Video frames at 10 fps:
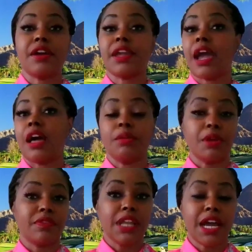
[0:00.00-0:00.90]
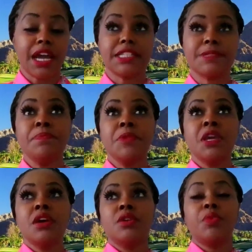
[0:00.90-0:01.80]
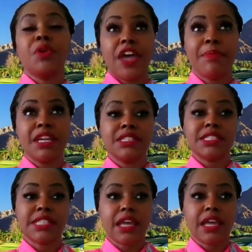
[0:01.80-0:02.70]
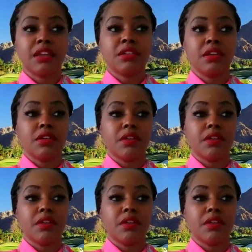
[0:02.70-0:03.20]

higher caliber of clients. With that being said,